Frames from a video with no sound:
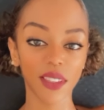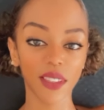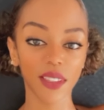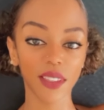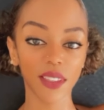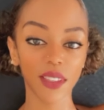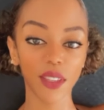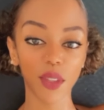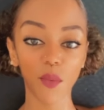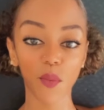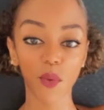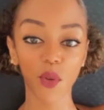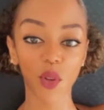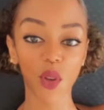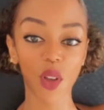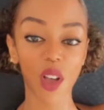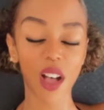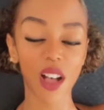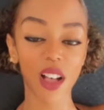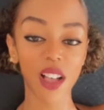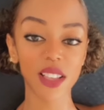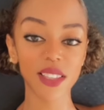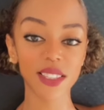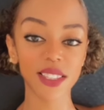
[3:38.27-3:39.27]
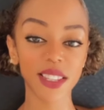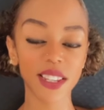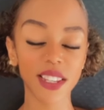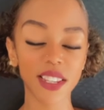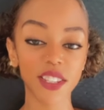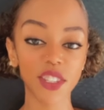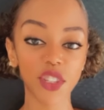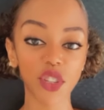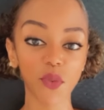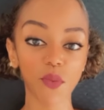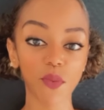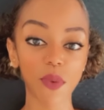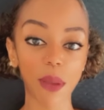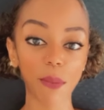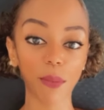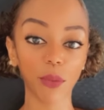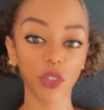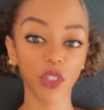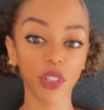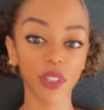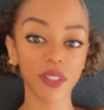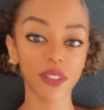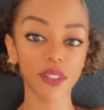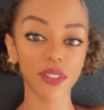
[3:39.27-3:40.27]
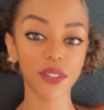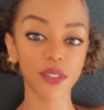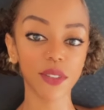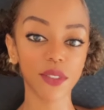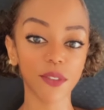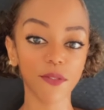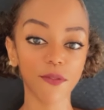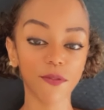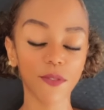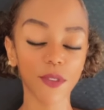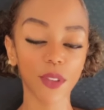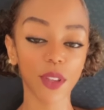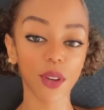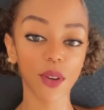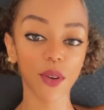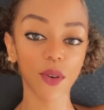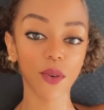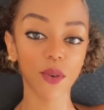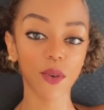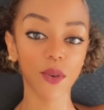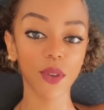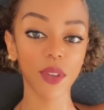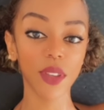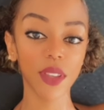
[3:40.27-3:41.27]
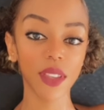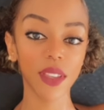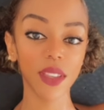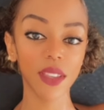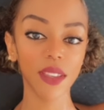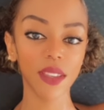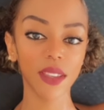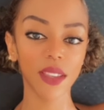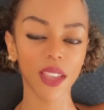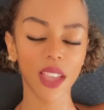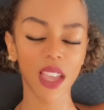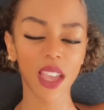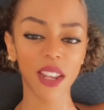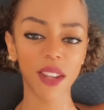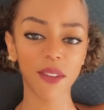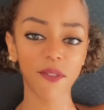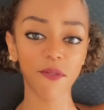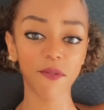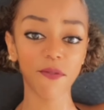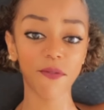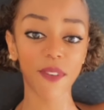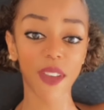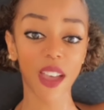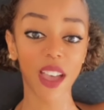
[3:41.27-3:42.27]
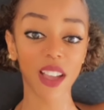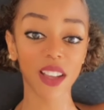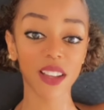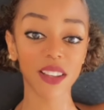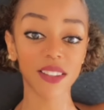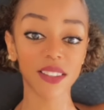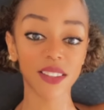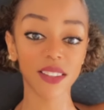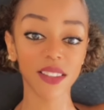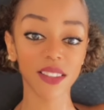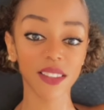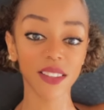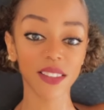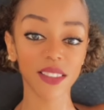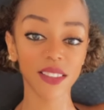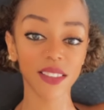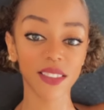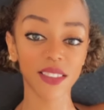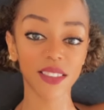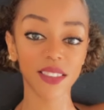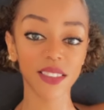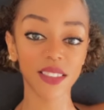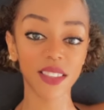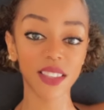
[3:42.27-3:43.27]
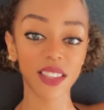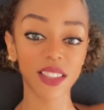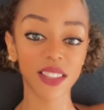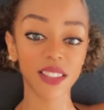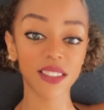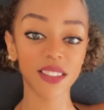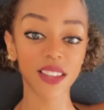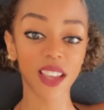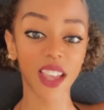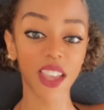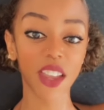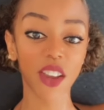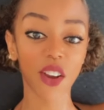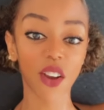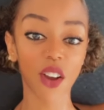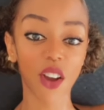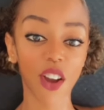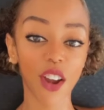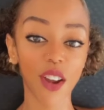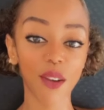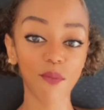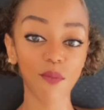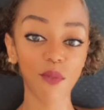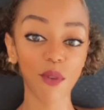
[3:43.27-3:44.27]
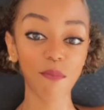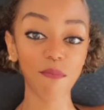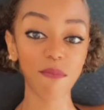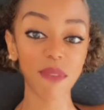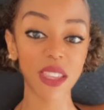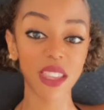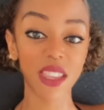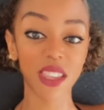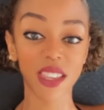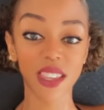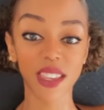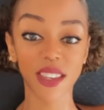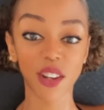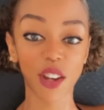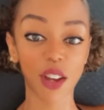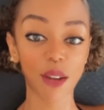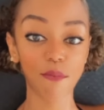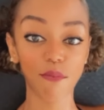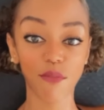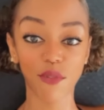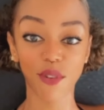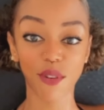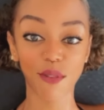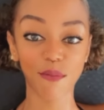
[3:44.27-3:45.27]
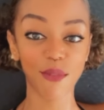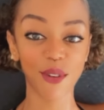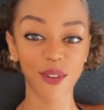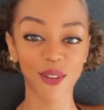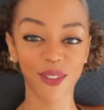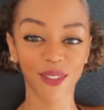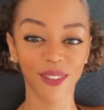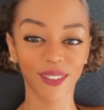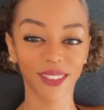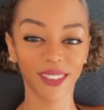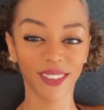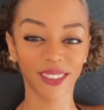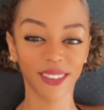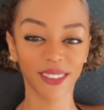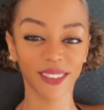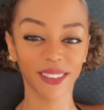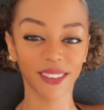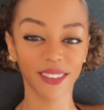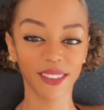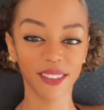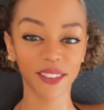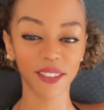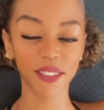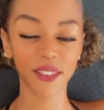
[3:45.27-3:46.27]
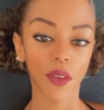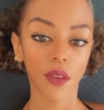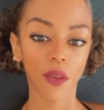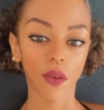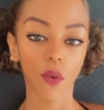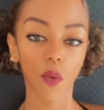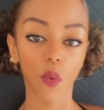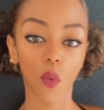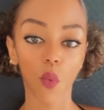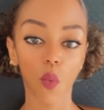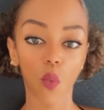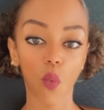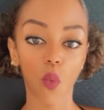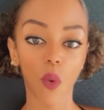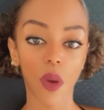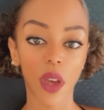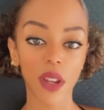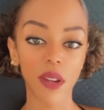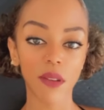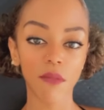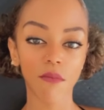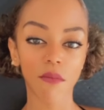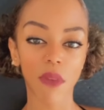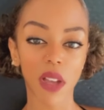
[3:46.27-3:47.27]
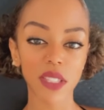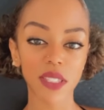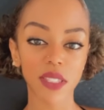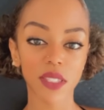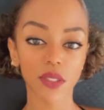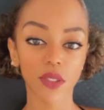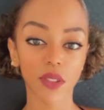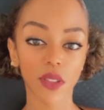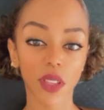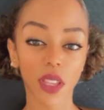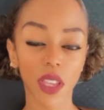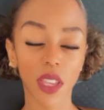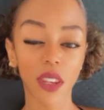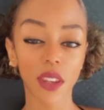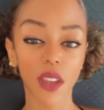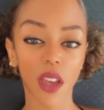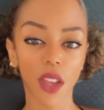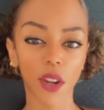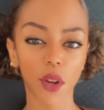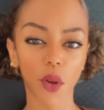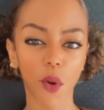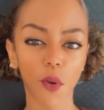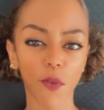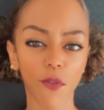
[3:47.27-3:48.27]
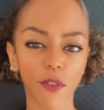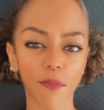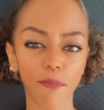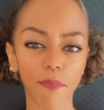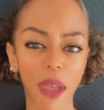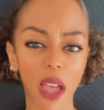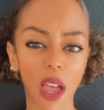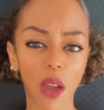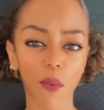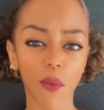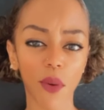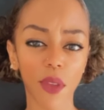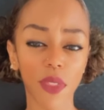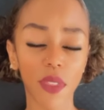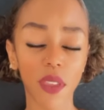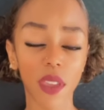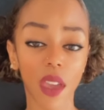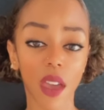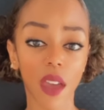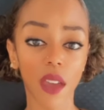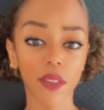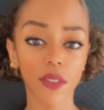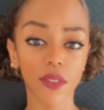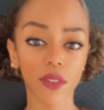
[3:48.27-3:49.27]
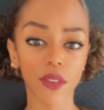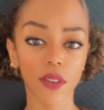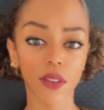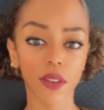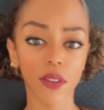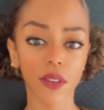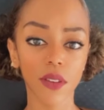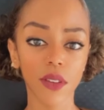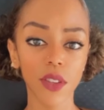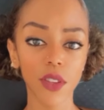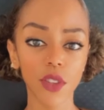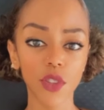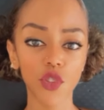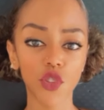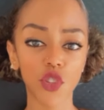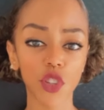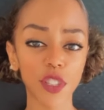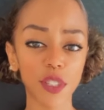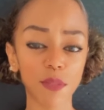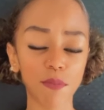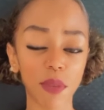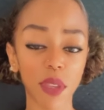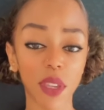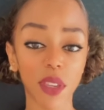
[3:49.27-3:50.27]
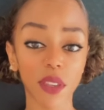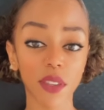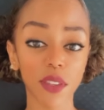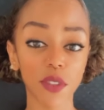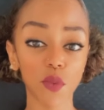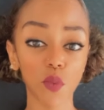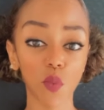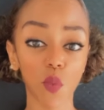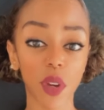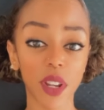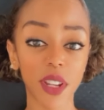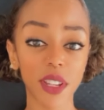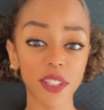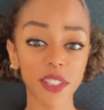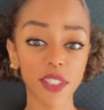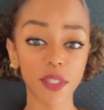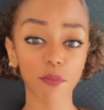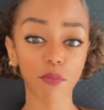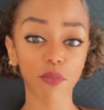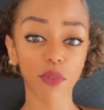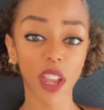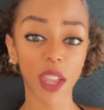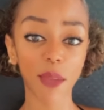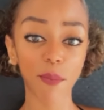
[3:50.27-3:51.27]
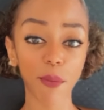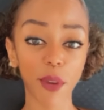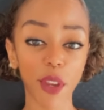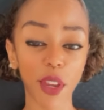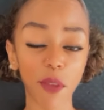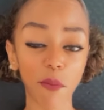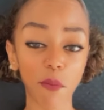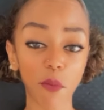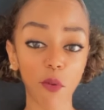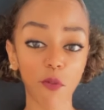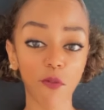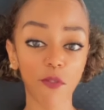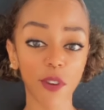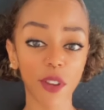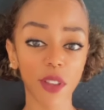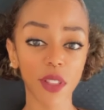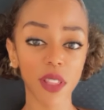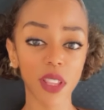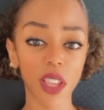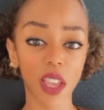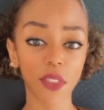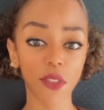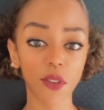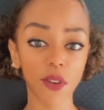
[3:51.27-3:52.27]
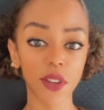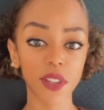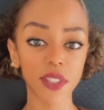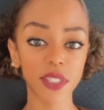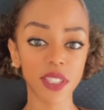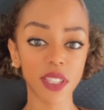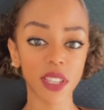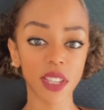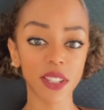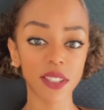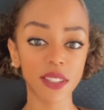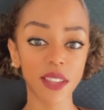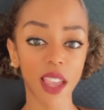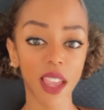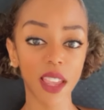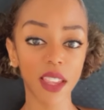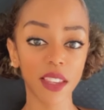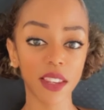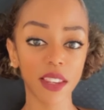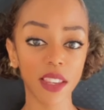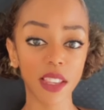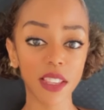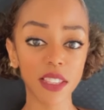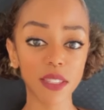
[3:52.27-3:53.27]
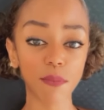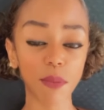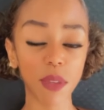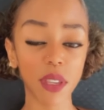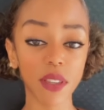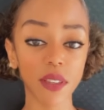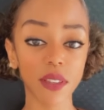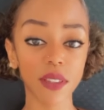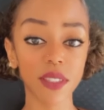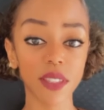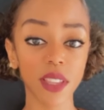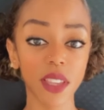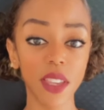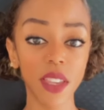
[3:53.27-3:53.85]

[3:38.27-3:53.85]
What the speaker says: it will cause an interruption to the flow. And in fact, the entire arm will be inoperable. One muscle cannot overpower the other just because one is the primary mover and the other is the antagonist, because